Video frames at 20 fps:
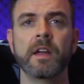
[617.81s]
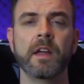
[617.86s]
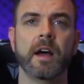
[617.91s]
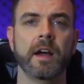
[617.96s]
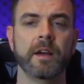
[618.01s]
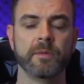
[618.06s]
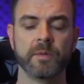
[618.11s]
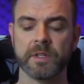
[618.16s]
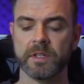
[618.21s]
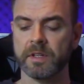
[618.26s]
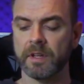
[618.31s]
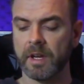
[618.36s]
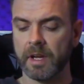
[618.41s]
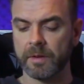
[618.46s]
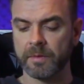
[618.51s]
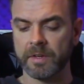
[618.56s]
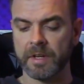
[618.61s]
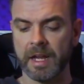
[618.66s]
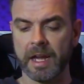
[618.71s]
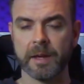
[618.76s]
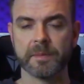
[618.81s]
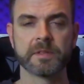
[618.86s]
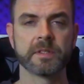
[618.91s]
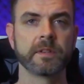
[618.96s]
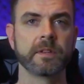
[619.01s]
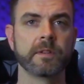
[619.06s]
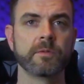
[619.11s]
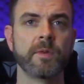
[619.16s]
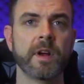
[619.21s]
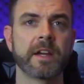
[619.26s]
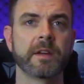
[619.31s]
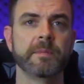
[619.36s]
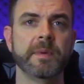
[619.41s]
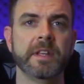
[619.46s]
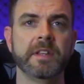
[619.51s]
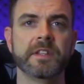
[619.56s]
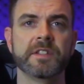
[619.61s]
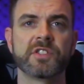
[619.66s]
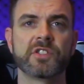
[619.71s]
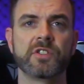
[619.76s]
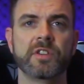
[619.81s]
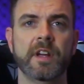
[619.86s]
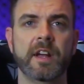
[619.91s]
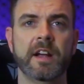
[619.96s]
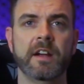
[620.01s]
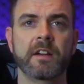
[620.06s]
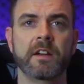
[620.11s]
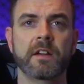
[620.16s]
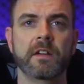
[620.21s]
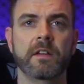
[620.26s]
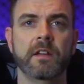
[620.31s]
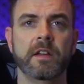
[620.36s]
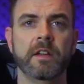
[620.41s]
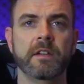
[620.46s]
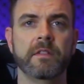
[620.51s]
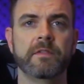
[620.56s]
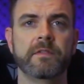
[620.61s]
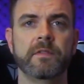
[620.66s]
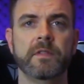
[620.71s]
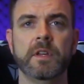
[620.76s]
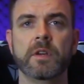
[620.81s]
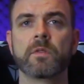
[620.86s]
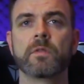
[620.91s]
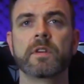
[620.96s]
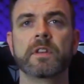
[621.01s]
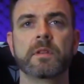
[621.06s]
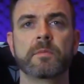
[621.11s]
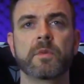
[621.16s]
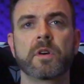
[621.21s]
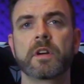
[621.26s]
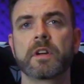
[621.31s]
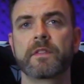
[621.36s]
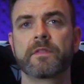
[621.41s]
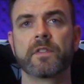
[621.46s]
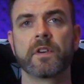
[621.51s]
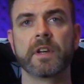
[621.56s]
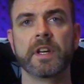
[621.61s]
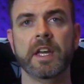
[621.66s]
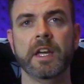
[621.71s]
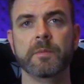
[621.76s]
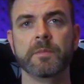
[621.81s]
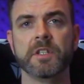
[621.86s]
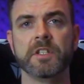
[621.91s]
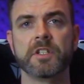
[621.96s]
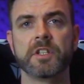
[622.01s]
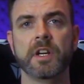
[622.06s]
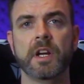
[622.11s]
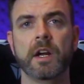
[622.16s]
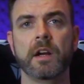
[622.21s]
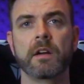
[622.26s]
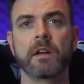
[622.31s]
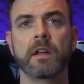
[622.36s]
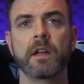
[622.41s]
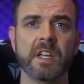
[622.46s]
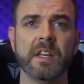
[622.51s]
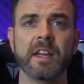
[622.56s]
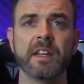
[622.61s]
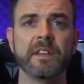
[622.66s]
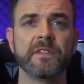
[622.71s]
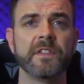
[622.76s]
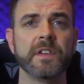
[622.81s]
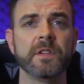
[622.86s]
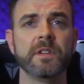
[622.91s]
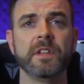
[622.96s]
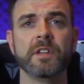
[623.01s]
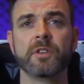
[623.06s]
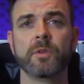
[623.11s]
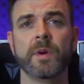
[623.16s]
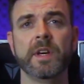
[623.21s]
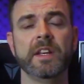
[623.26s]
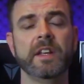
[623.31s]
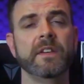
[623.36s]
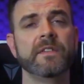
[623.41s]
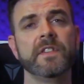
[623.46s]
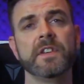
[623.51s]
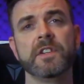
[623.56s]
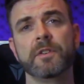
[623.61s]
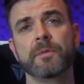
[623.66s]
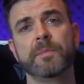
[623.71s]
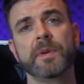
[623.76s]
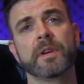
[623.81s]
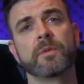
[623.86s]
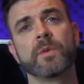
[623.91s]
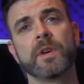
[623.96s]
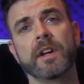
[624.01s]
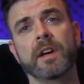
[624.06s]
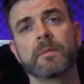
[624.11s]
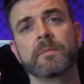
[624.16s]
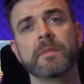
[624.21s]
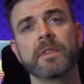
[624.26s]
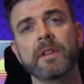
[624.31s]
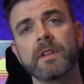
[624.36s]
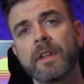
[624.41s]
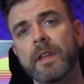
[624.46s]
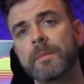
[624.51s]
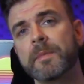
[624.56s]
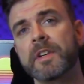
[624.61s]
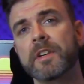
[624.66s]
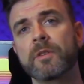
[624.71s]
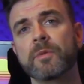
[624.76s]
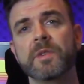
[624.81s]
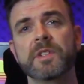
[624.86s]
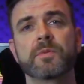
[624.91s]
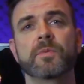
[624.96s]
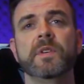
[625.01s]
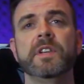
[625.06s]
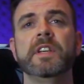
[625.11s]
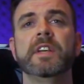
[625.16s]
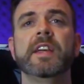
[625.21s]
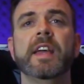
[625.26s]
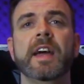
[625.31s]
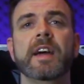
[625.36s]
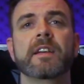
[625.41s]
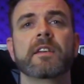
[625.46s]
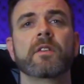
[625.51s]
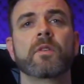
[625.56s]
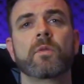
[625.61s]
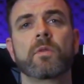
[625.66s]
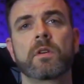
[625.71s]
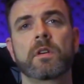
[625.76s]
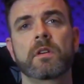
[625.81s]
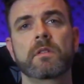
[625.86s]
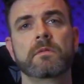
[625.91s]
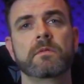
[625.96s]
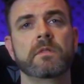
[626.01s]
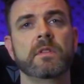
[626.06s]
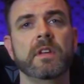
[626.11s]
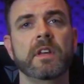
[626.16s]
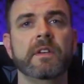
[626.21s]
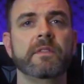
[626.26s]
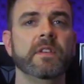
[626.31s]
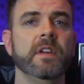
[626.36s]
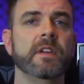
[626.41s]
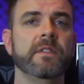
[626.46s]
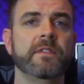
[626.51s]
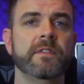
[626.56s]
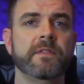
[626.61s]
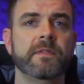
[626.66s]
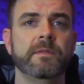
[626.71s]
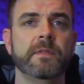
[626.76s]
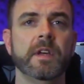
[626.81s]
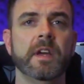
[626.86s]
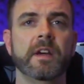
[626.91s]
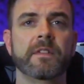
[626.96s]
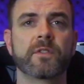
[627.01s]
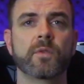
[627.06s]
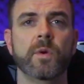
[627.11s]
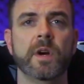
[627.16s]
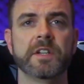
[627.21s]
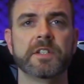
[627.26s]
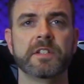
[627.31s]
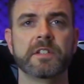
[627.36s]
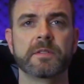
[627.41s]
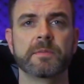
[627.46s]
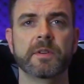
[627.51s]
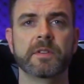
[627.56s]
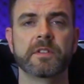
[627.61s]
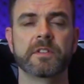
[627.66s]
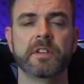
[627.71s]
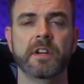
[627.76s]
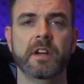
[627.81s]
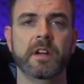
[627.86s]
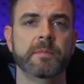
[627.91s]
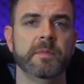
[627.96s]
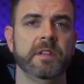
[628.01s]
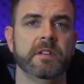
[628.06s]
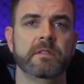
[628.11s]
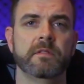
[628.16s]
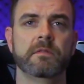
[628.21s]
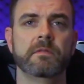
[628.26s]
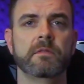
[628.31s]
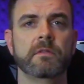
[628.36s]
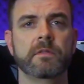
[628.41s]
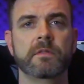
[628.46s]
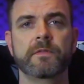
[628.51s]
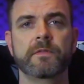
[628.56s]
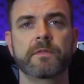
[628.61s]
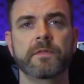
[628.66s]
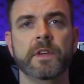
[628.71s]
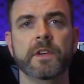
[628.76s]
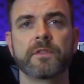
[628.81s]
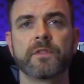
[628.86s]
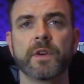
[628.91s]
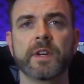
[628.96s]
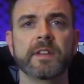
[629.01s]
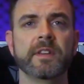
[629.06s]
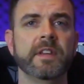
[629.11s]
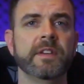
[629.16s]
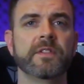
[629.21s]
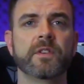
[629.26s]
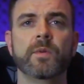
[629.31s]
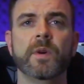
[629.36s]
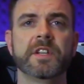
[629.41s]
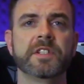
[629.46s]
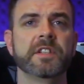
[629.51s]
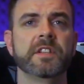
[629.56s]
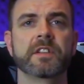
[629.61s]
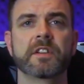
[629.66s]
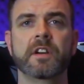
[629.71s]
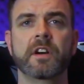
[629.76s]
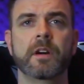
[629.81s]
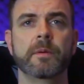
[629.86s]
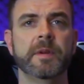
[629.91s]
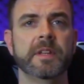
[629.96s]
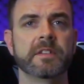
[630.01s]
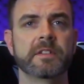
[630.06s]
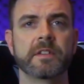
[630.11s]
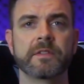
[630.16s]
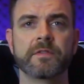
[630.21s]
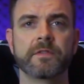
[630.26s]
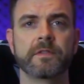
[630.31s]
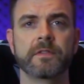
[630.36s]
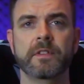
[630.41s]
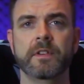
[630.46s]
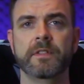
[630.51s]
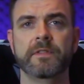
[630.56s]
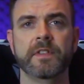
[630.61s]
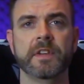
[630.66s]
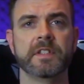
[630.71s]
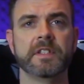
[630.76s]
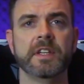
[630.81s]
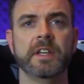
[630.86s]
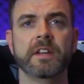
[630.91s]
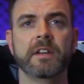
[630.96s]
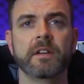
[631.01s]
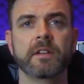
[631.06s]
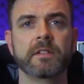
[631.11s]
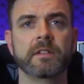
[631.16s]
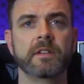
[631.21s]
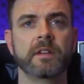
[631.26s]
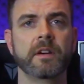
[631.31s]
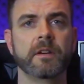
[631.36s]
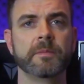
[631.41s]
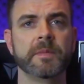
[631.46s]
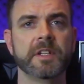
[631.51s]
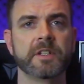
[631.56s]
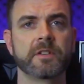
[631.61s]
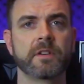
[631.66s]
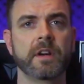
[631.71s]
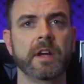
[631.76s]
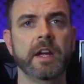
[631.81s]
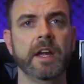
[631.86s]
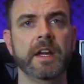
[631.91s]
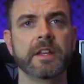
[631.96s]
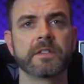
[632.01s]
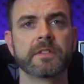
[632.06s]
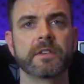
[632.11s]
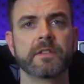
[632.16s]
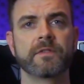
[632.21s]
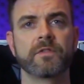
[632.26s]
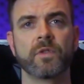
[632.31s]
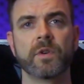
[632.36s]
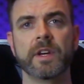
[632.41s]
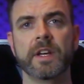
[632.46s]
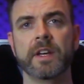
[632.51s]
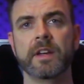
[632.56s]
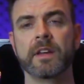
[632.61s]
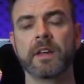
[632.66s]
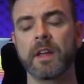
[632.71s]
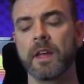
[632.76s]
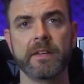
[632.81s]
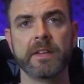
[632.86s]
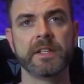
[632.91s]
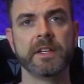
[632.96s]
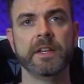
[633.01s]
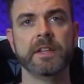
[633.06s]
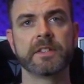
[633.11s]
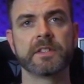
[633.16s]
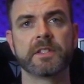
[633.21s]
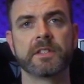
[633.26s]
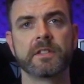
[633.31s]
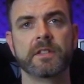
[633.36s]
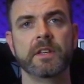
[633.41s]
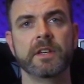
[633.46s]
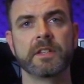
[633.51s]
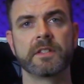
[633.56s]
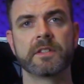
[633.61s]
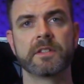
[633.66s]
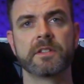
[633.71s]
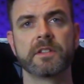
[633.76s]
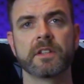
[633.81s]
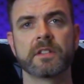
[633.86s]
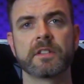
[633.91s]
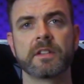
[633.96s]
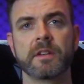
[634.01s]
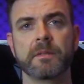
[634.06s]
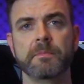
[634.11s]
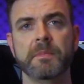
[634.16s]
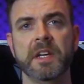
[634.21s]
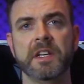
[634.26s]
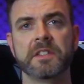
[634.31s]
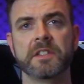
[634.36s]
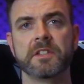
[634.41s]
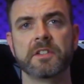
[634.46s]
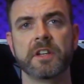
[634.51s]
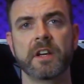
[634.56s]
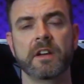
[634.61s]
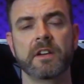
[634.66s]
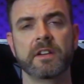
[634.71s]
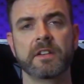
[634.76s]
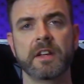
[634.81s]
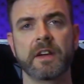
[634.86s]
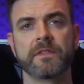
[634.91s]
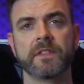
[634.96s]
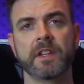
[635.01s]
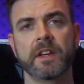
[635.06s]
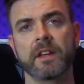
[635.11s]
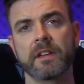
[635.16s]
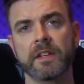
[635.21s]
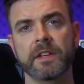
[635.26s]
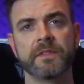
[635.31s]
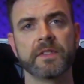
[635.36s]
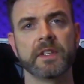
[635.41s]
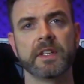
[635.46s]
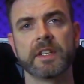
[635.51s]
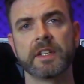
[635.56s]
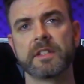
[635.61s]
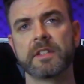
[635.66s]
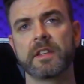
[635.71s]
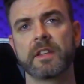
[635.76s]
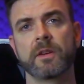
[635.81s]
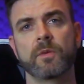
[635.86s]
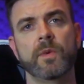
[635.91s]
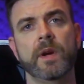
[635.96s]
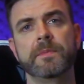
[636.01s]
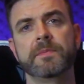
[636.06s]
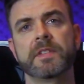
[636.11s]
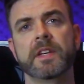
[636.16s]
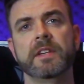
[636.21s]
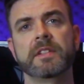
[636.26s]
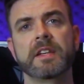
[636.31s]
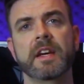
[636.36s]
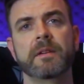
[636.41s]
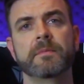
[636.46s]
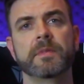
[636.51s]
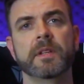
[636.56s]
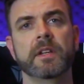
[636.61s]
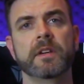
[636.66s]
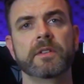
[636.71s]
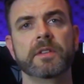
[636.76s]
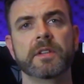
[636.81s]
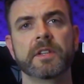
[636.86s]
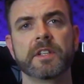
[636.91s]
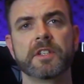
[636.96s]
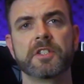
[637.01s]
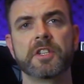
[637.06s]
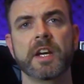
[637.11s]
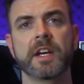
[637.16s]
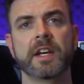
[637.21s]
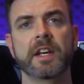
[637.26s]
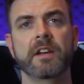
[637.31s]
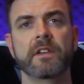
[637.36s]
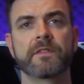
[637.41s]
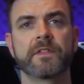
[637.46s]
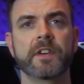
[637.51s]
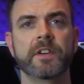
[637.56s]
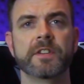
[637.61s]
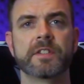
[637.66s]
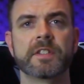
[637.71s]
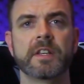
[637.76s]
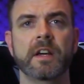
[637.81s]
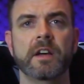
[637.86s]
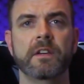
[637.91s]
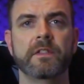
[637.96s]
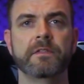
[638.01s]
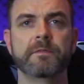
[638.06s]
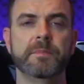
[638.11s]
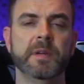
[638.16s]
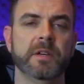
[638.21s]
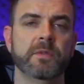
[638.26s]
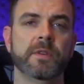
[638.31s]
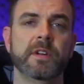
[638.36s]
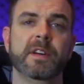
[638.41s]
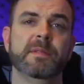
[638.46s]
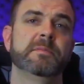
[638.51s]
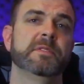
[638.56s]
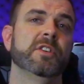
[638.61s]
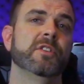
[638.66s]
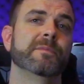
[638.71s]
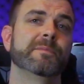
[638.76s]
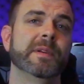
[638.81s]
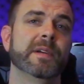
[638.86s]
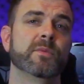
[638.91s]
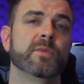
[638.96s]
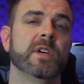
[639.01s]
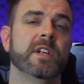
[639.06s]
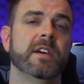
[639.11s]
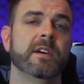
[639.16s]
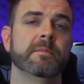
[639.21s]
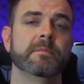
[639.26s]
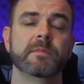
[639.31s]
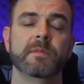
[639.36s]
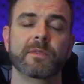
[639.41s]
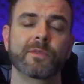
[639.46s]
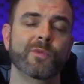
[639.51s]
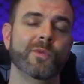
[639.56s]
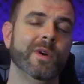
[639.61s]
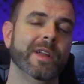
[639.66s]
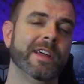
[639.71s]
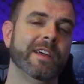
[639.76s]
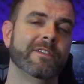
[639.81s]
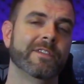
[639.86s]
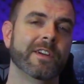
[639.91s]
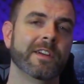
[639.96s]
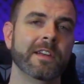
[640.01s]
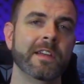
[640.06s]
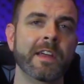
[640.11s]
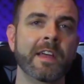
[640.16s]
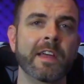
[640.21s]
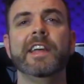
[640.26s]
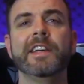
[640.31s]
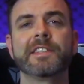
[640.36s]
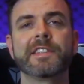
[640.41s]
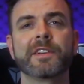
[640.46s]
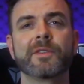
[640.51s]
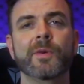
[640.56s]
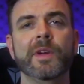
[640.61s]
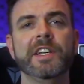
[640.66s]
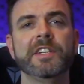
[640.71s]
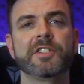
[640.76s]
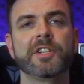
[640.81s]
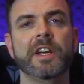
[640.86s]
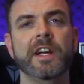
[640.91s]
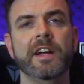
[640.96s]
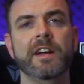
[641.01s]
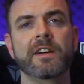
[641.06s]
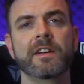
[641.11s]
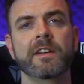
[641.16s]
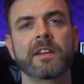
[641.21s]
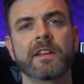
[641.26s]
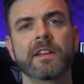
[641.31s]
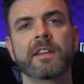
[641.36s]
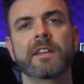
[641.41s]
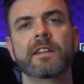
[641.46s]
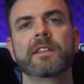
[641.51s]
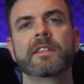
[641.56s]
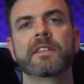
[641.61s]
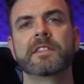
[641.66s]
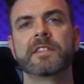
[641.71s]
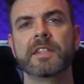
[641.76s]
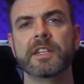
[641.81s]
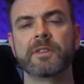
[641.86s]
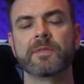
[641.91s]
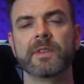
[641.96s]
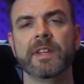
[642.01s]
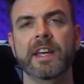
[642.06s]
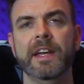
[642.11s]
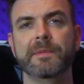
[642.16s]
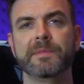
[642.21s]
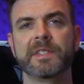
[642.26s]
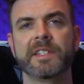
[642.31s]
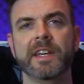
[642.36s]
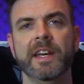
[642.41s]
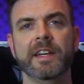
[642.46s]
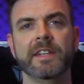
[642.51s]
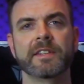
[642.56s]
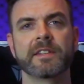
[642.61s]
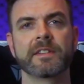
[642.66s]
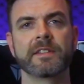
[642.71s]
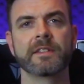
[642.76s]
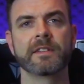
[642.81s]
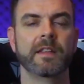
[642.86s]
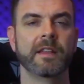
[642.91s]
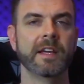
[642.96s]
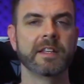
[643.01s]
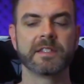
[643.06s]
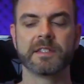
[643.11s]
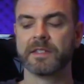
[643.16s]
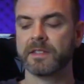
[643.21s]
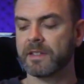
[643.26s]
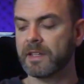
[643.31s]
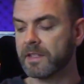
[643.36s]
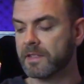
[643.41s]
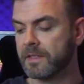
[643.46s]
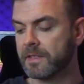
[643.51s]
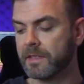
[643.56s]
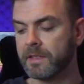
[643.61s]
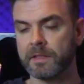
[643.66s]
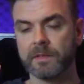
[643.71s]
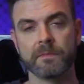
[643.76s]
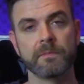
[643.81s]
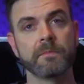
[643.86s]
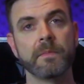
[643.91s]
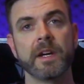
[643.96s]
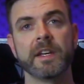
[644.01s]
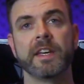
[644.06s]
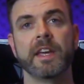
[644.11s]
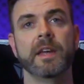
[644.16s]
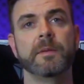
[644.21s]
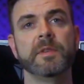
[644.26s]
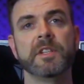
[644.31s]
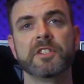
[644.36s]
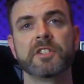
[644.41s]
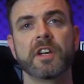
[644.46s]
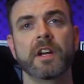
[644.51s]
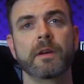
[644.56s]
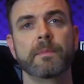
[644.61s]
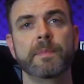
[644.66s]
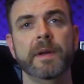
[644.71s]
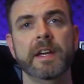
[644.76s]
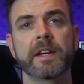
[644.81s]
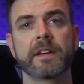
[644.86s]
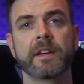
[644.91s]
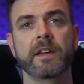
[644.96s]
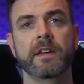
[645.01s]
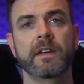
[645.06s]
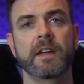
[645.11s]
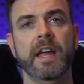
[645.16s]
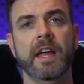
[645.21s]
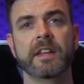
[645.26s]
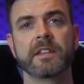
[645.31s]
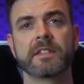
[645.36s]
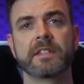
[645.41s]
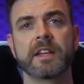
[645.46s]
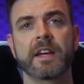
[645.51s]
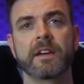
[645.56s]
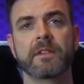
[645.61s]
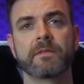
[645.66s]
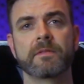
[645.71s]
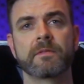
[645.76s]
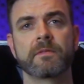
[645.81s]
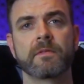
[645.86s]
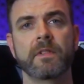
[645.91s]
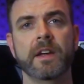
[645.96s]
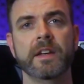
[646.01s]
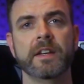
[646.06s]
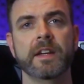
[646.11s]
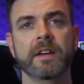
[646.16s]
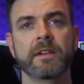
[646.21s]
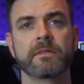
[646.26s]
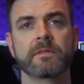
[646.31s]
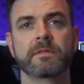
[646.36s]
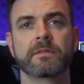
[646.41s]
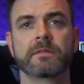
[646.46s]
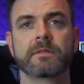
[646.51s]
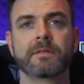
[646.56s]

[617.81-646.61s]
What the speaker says: I would absolutely recommend this chair if you're in the market for a gaming chair. And if you know what, if you do pick one up, let me know which one you get. Or if you have questions about the chair, I mean, feel free to leave a question in the comments. If I see it, I'll make sure I answer it for you. It's just an amazing chair, and definitely I'll leave a link to their website down below. You can check it out for yourself. Pick one up, don't pick one up, whatever. It's a great chair. The SecretLabs Titan, that's my gaming chair pick, hands down, right now.